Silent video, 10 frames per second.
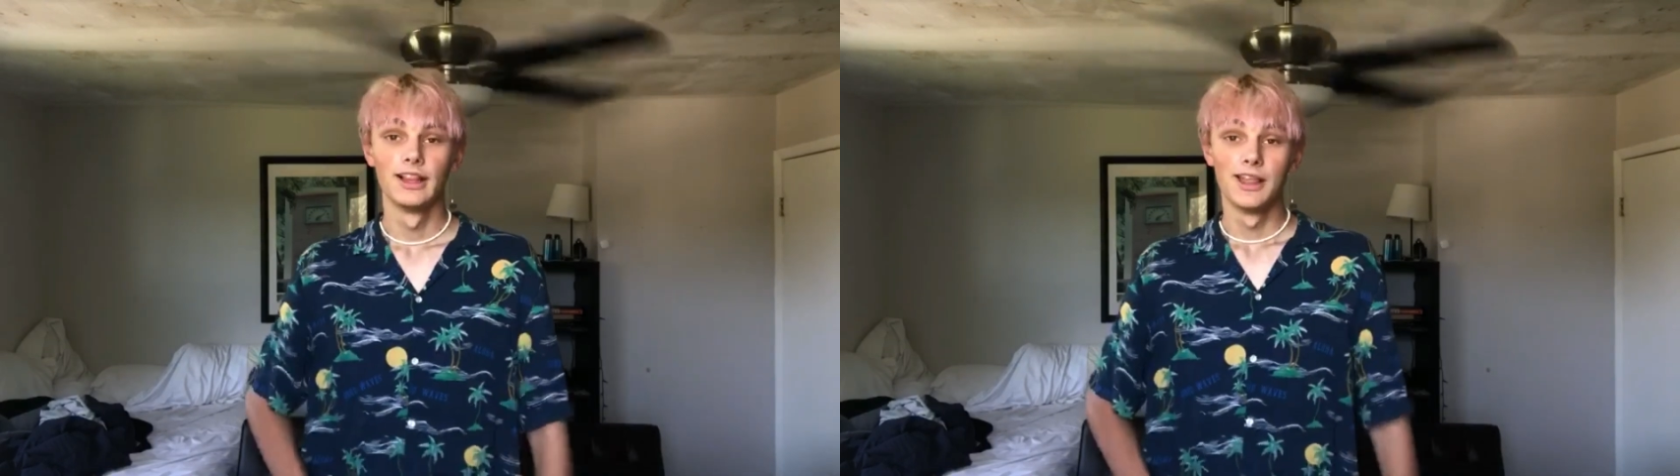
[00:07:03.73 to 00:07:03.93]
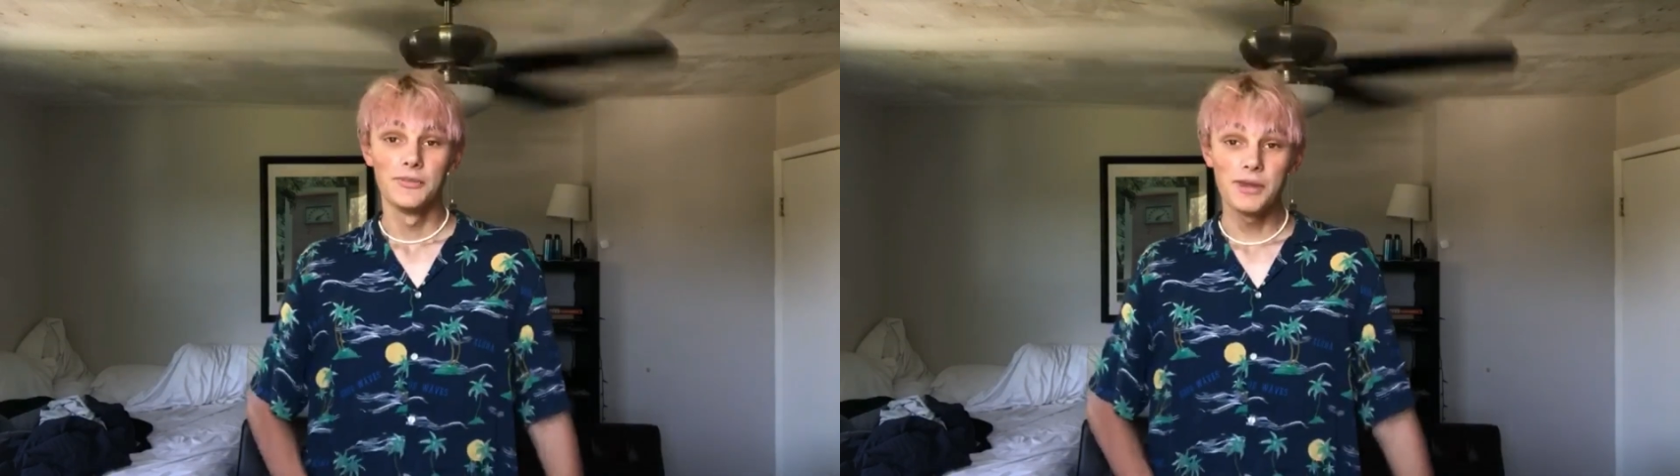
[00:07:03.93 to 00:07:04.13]

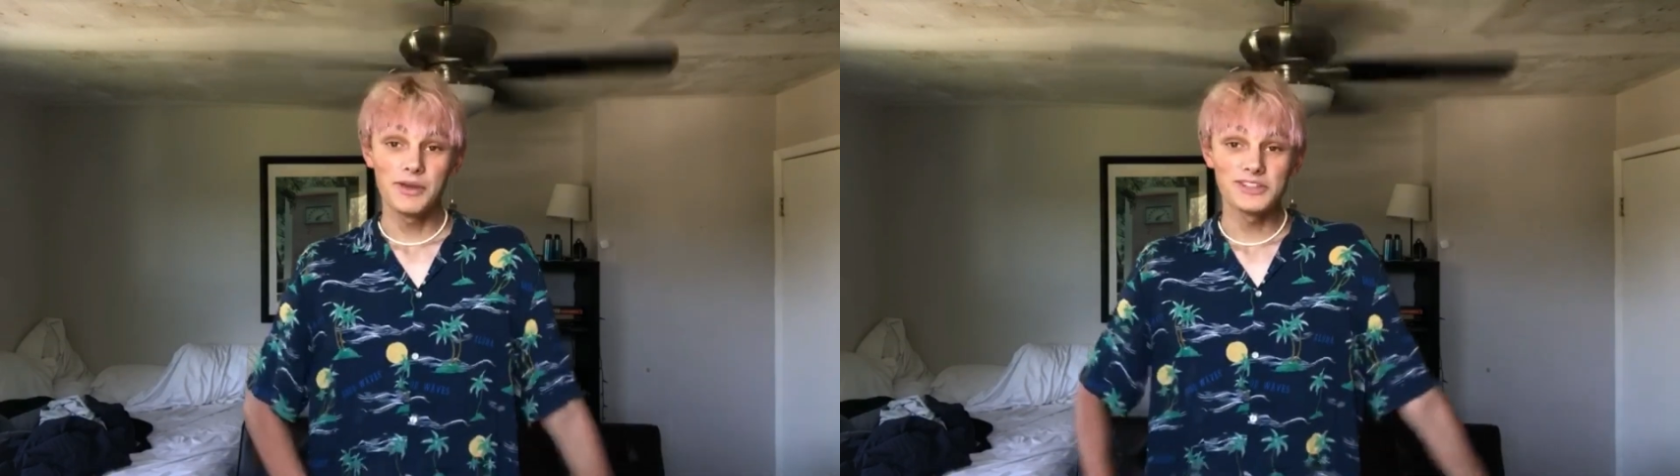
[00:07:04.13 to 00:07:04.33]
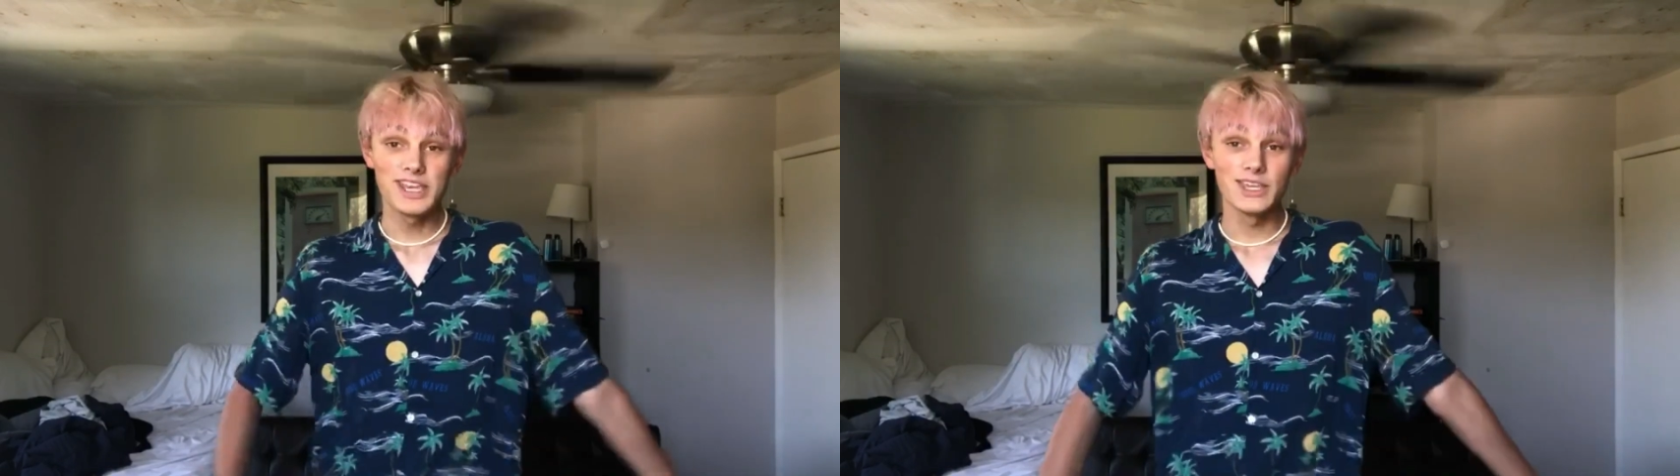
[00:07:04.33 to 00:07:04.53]
Maybe I'll
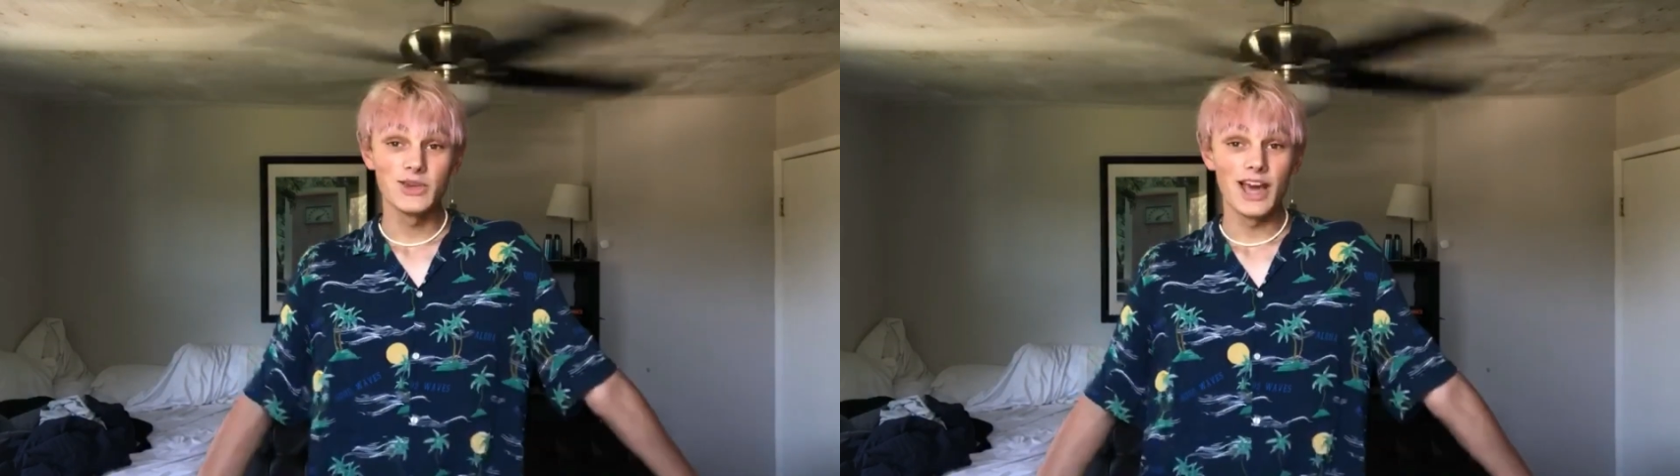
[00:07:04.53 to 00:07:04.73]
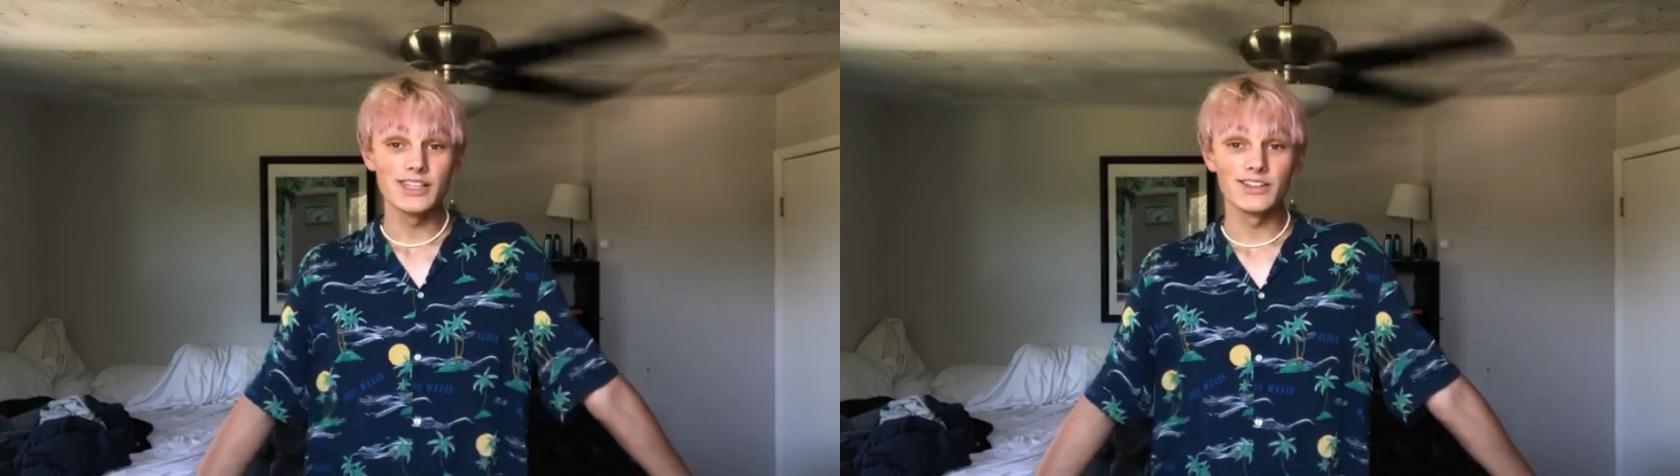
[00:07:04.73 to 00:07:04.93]
take you
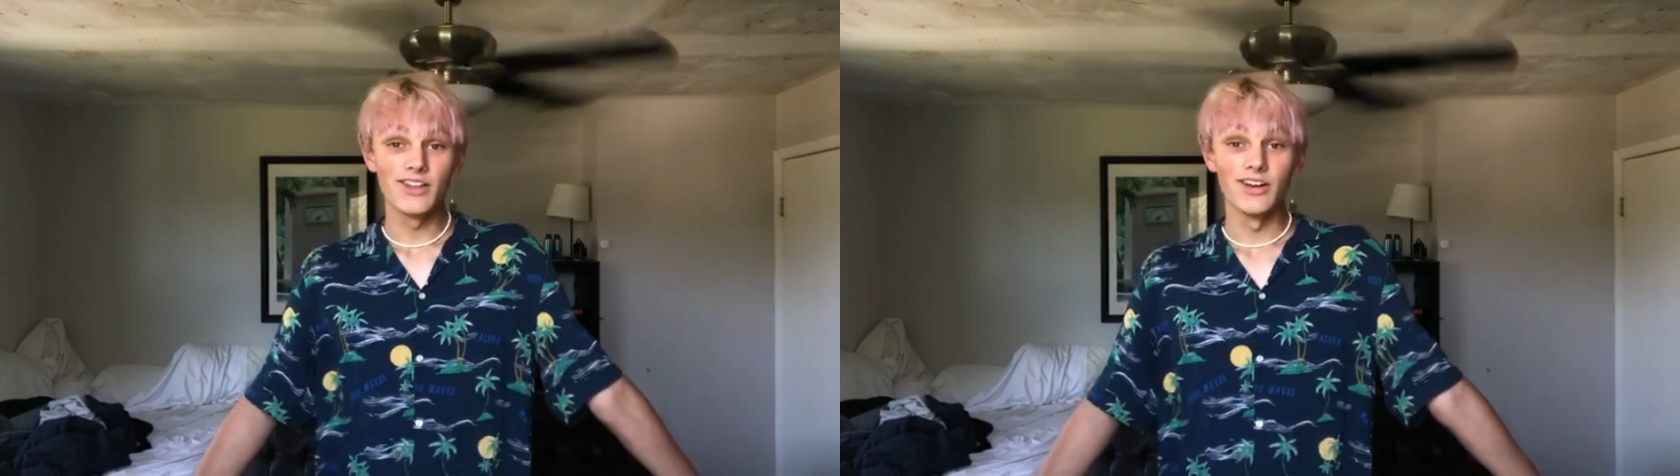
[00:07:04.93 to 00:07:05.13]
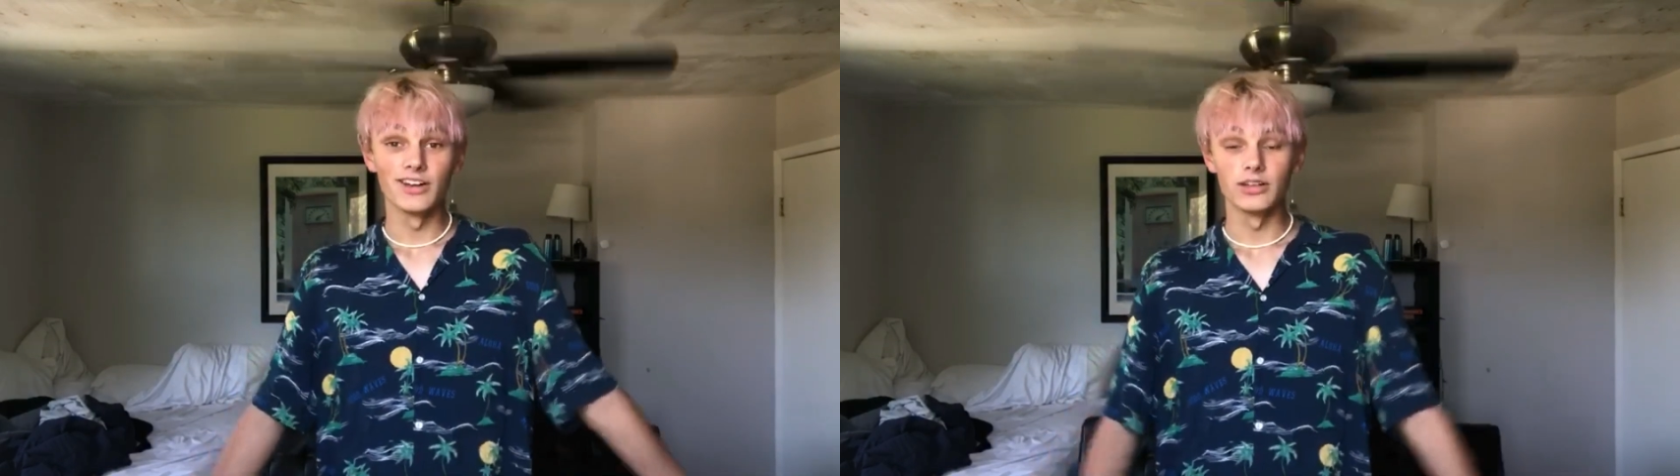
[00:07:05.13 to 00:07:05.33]
guys
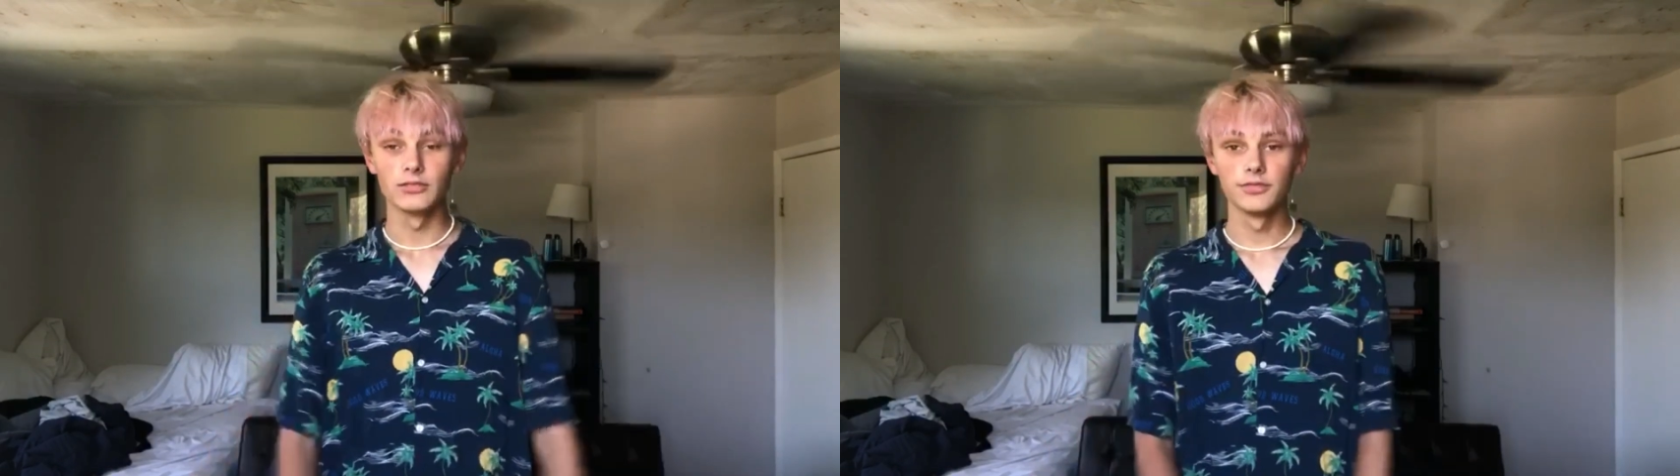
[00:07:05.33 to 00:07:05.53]
along.